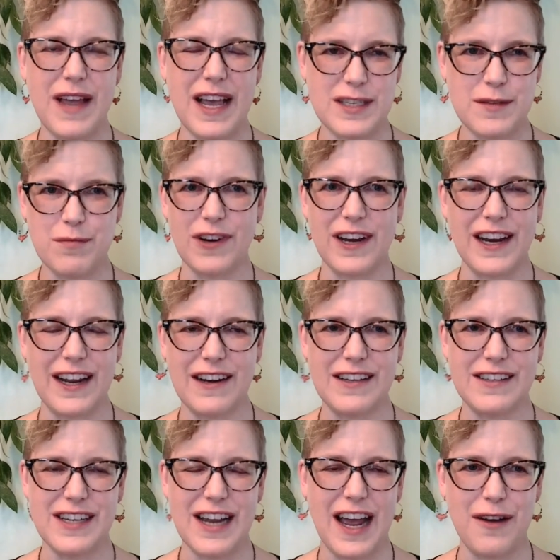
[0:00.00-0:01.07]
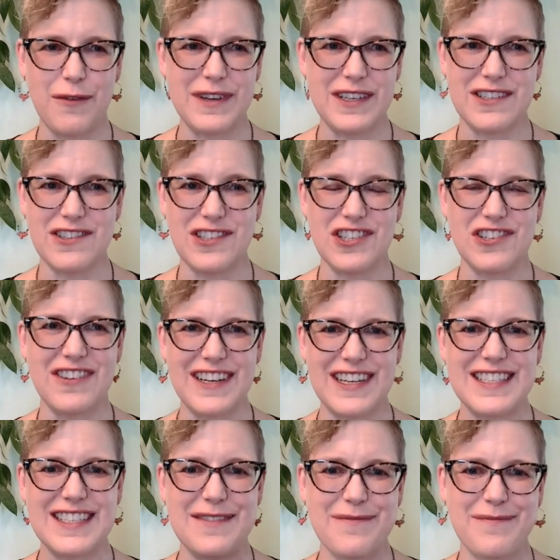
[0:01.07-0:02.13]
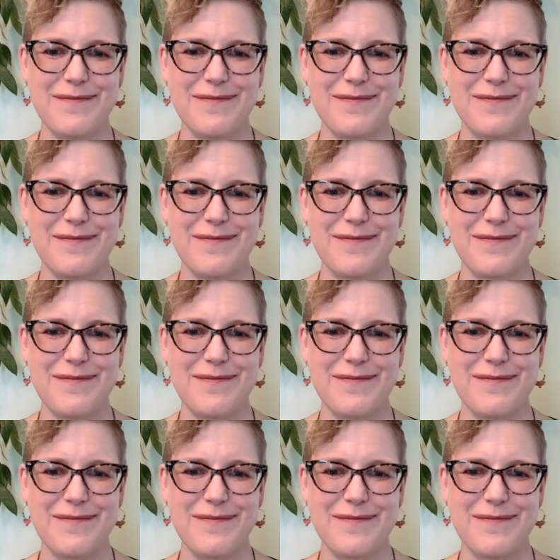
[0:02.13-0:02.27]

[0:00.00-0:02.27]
spring and winter juries.